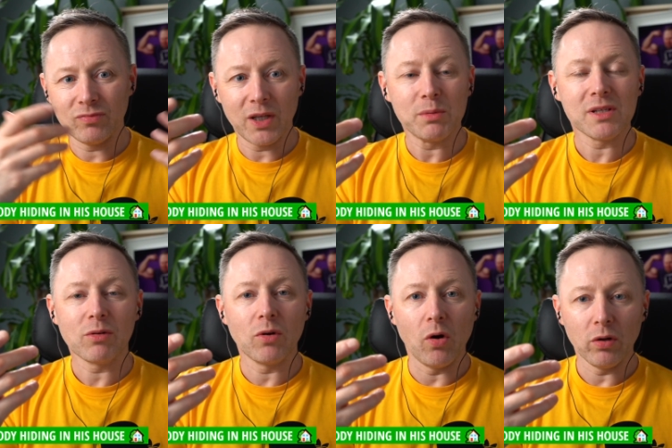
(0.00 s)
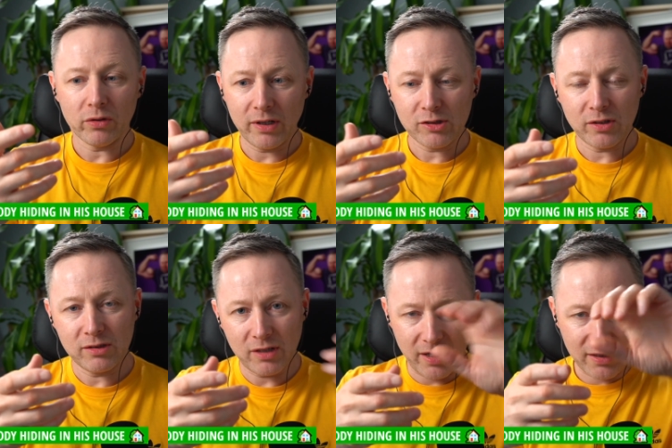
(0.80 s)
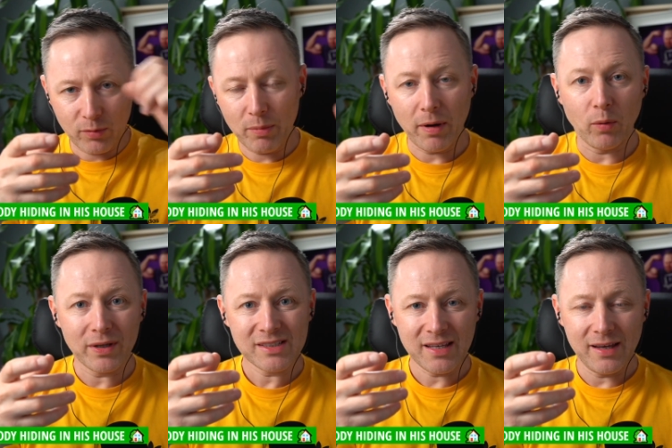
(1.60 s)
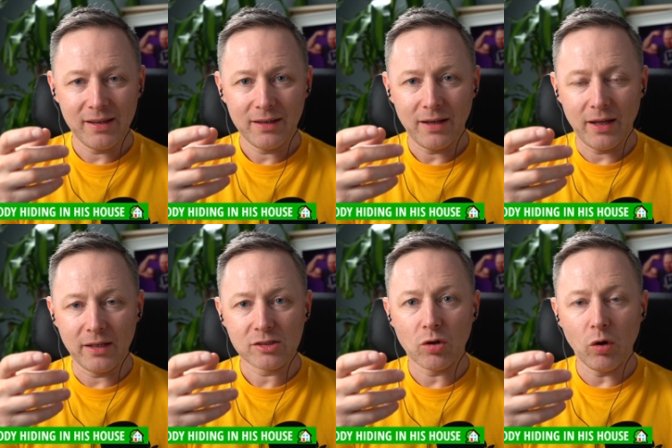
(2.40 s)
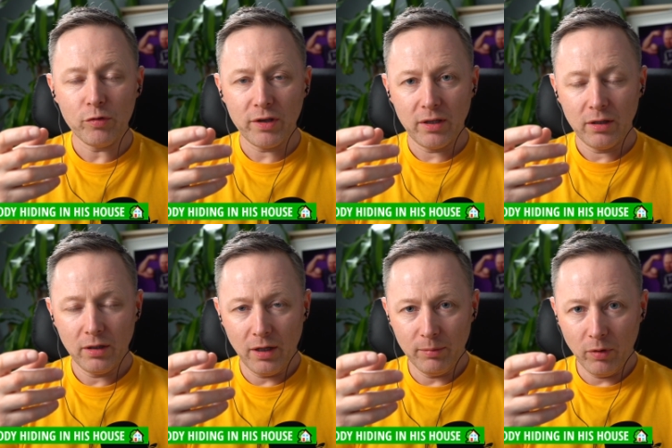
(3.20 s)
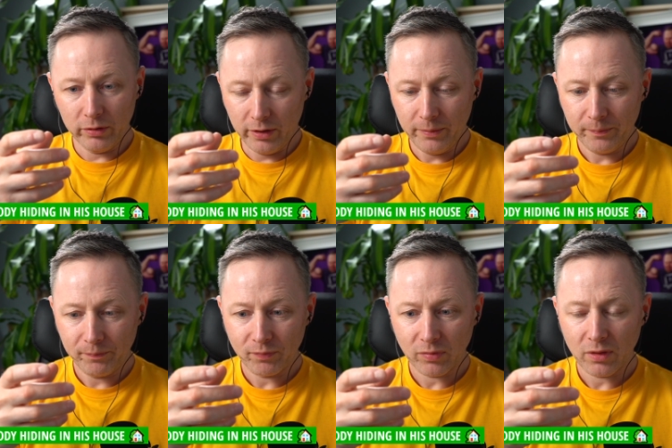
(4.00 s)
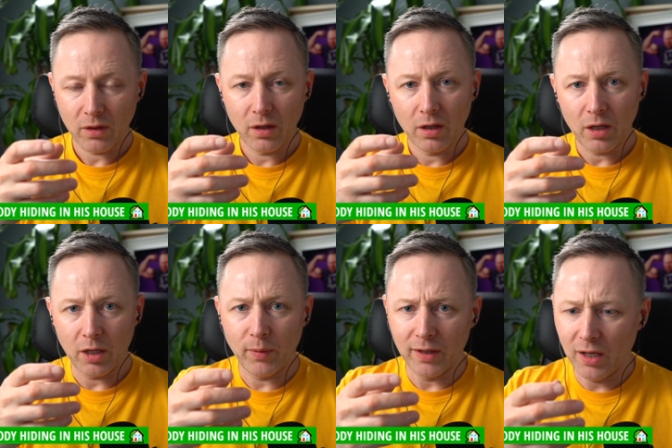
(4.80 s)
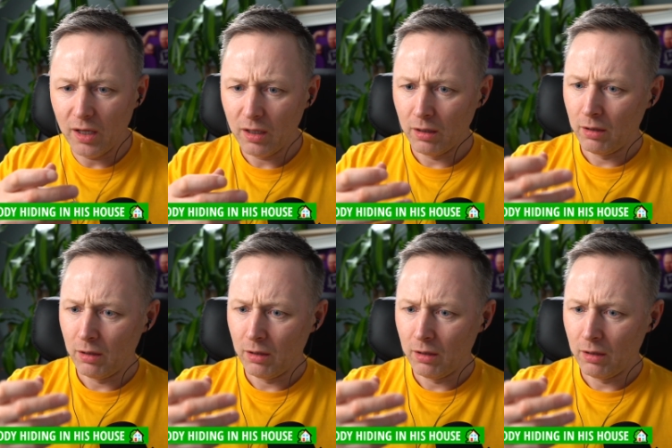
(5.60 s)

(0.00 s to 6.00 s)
he was an alcoholic, right? So he had a wee bit of whiskey in his coffee that morning, and he went like that.